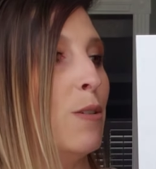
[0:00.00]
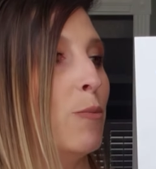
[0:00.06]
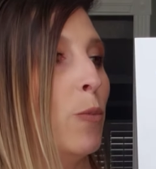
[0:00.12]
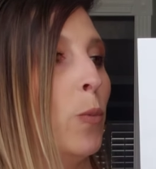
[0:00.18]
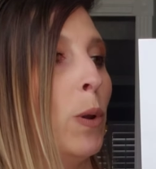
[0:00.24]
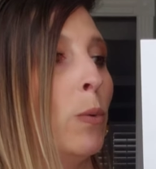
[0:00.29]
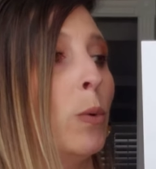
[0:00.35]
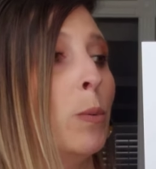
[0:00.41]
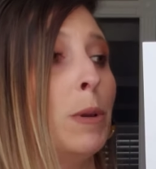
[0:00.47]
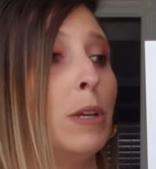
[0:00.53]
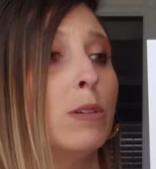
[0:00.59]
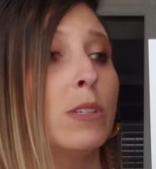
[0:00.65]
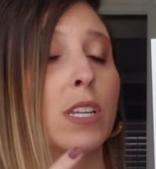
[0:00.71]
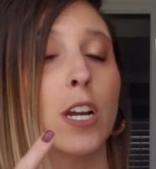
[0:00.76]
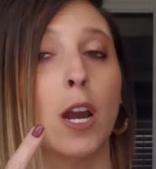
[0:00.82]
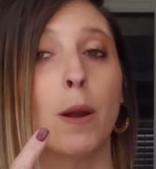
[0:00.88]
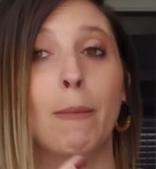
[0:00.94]
We will be
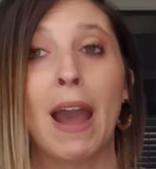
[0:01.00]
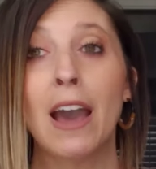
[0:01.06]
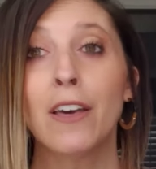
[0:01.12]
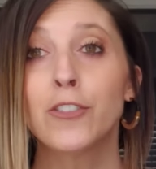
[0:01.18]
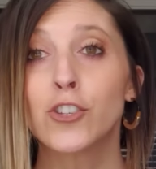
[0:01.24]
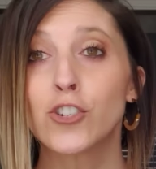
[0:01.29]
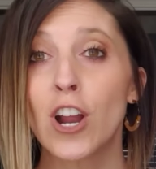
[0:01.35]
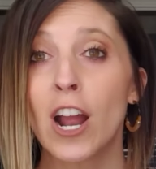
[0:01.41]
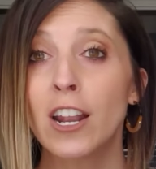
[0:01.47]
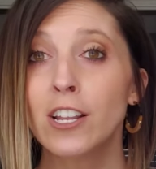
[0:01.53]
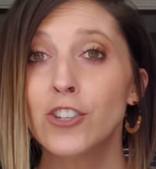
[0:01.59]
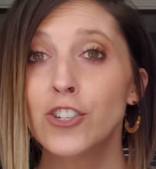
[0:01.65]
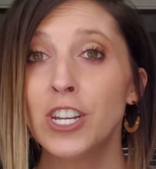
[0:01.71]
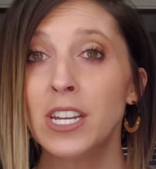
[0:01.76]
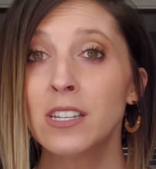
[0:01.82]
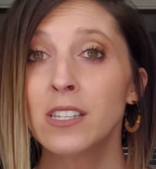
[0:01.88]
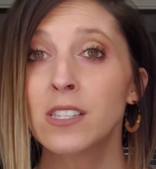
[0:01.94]
using our math
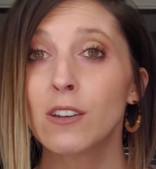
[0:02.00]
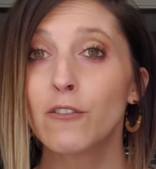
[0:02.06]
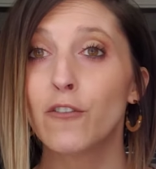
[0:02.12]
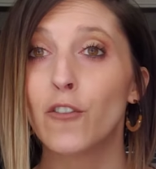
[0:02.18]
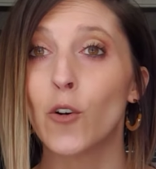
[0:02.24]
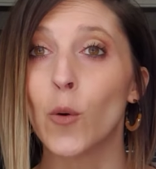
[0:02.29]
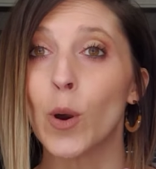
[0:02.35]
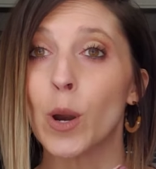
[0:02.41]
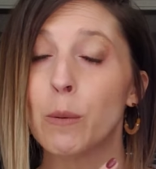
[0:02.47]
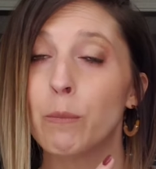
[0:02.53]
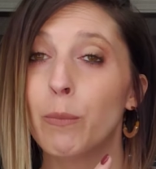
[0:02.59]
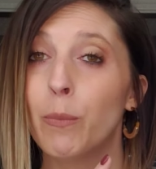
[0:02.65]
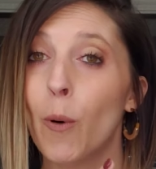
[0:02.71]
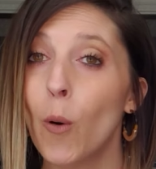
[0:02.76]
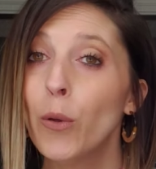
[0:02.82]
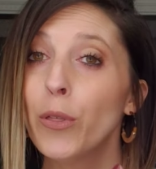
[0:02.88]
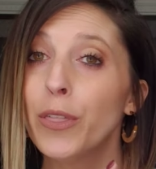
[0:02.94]
strategies for
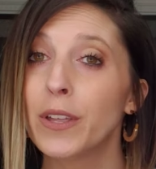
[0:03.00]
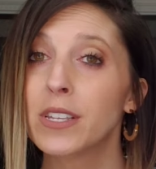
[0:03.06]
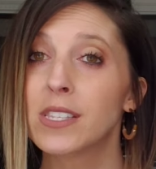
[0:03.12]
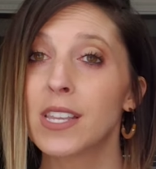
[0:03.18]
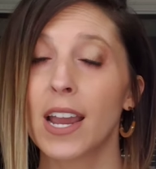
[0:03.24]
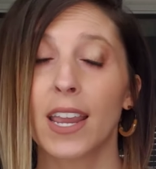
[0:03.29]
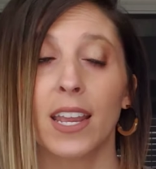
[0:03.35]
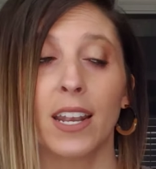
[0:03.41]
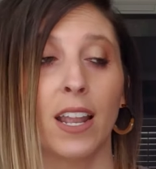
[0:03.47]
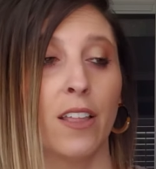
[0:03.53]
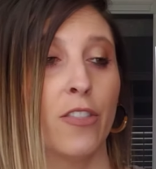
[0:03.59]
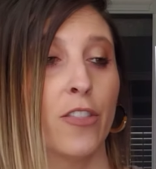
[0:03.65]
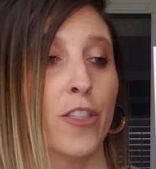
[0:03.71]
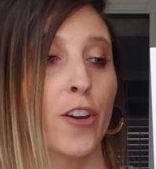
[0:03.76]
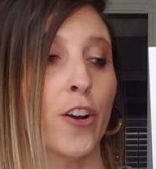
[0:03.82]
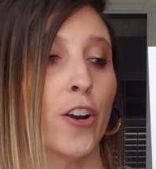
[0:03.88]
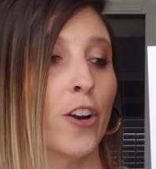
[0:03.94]
both the second and
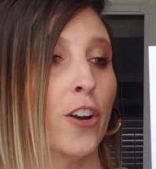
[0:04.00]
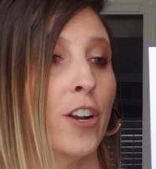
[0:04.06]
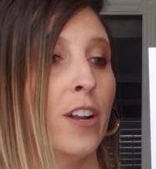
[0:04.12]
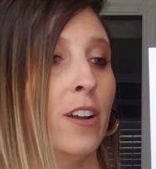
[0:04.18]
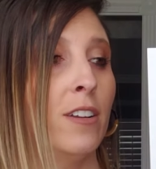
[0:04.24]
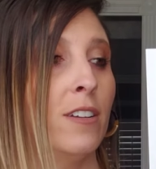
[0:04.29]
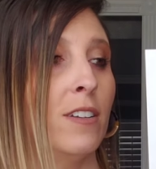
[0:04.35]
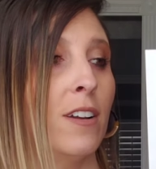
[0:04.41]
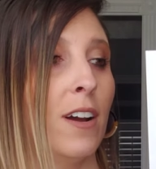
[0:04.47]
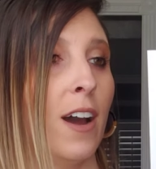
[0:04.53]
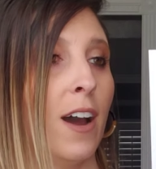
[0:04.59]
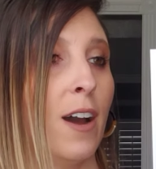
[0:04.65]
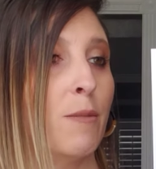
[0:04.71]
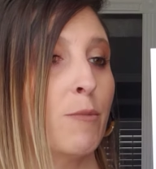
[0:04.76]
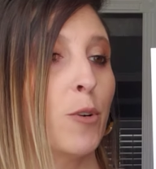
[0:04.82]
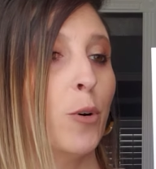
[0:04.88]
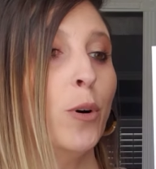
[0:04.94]
third
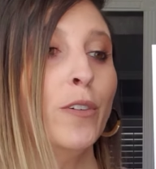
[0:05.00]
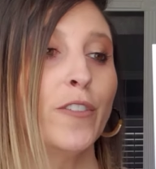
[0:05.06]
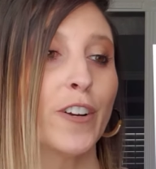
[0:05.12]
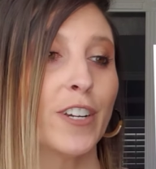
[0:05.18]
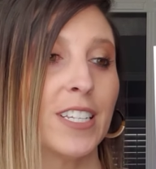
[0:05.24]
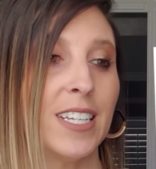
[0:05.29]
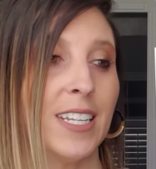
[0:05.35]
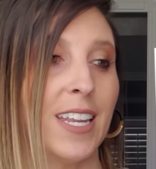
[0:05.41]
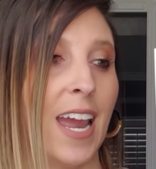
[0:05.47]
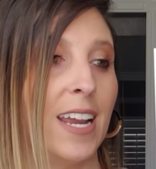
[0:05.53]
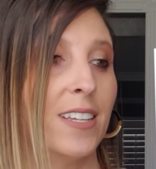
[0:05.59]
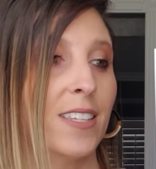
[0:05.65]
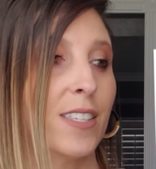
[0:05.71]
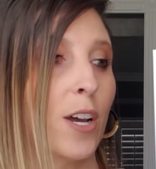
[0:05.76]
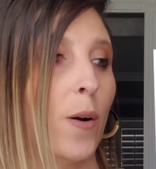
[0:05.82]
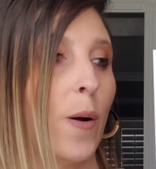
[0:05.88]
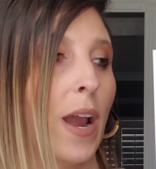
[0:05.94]
goal for today.
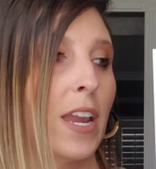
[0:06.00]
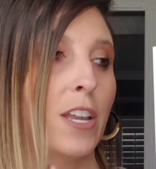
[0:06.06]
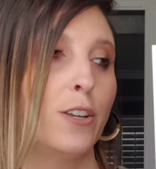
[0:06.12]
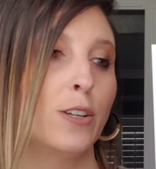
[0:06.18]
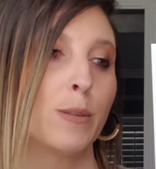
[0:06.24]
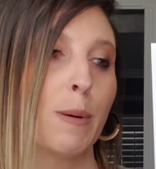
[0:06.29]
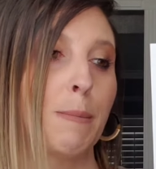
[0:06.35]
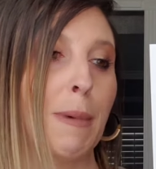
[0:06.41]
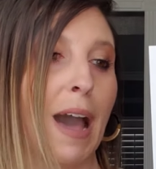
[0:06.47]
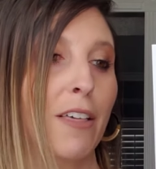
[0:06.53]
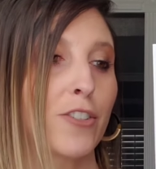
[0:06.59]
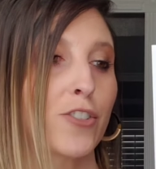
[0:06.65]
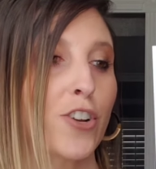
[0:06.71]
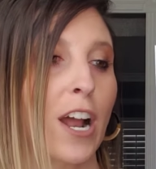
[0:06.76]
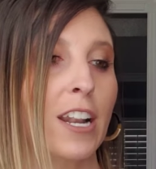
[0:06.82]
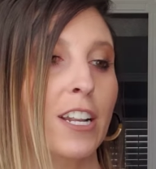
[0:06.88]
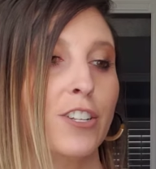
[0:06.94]
So I can use my math
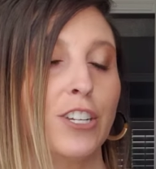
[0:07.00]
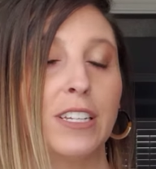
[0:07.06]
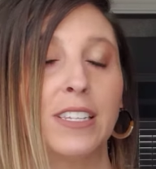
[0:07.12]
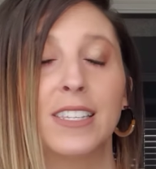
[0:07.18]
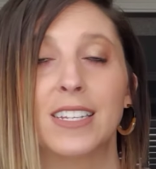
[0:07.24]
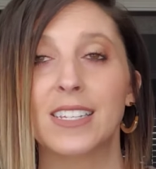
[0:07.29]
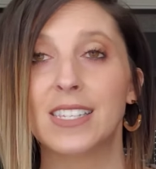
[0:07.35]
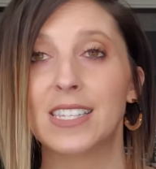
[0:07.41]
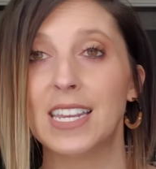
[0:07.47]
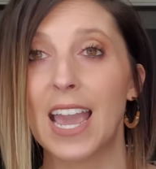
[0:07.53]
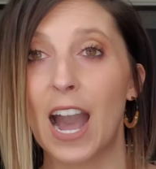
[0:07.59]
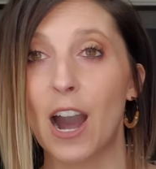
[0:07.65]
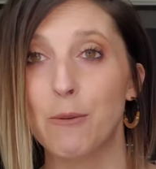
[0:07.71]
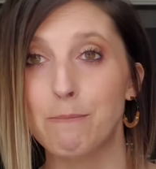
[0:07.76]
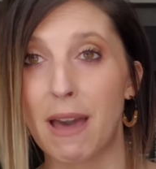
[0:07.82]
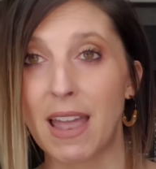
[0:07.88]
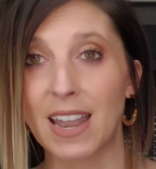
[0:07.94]
strategies to see
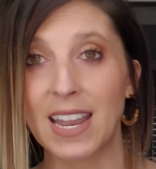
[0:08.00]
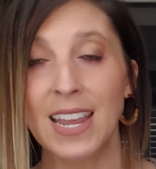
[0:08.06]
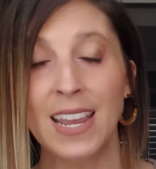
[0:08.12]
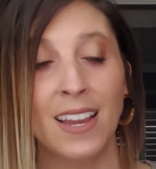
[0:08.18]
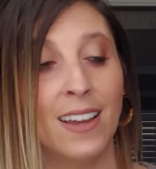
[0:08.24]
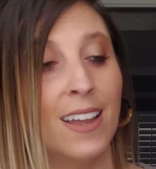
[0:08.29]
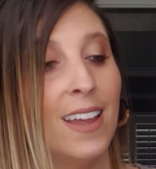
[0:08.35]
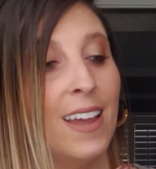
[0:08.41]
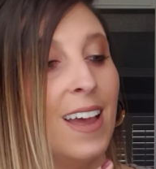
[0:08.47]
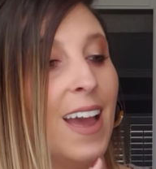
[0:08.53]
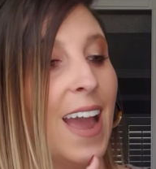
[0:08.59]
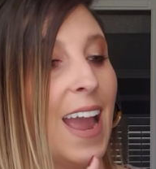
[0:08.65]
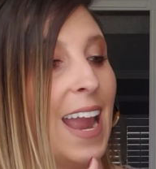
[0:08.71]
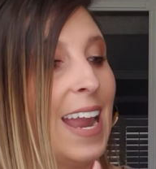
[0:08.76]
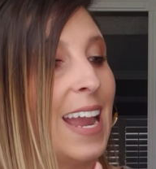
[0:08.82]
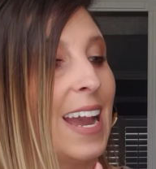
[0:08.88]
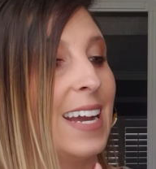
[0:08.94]
how many,
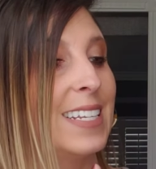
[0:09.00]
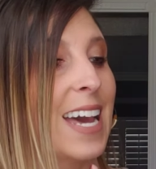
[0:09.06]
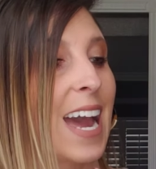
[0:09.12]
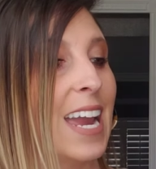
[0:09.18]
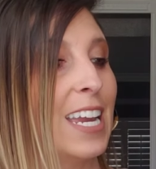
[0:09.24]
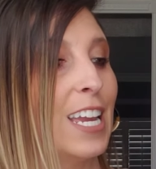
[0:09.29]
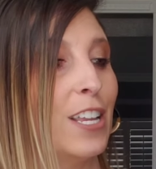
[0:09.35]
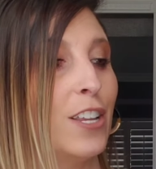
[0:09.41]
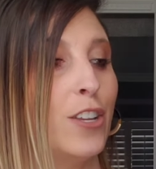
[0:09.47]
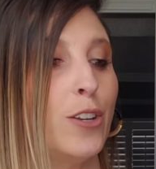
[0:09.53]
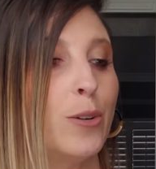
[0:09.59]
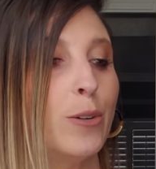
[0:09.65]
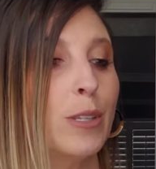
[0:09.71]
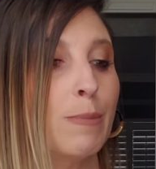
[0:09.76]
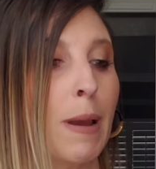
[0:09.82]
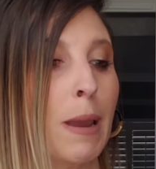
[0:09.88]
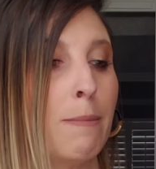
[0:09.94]
and I can
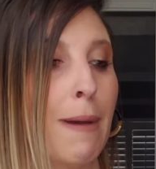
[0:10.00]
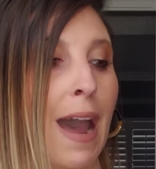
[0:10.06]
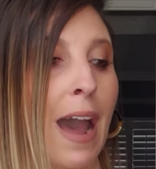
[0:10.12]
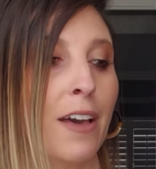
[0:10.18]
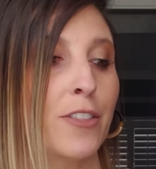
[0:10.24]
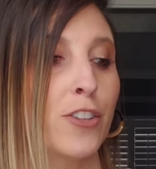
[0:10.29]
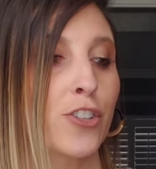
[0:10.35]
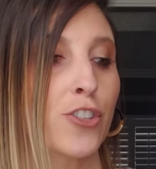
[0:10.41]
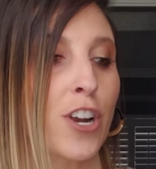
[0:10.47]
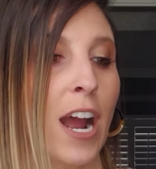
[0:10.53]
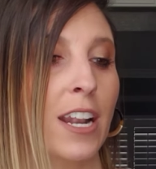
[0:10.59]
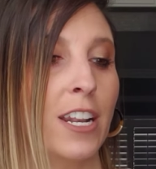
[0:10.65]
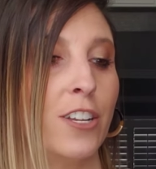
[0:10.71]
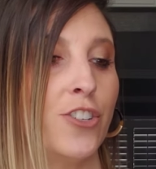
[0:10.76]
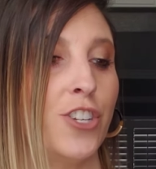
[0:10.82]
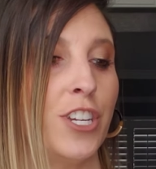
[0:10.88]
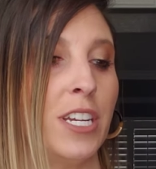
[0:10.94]
use my math
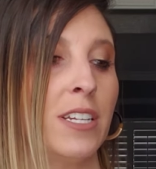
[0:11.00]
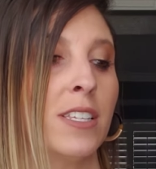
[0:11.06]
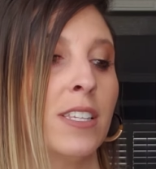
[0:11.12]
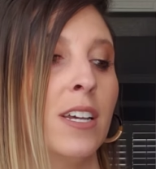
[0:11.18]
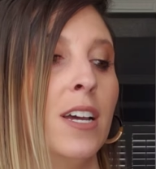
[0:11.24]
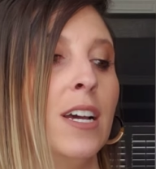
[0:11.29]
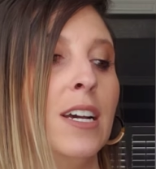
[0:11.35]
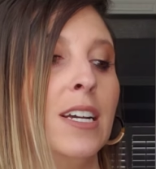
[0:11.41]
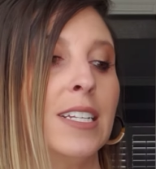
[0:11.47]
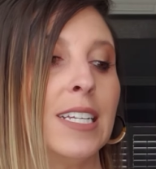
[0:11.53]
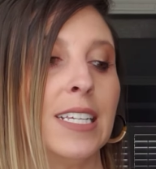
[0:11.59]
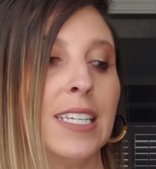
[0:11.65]
strategies to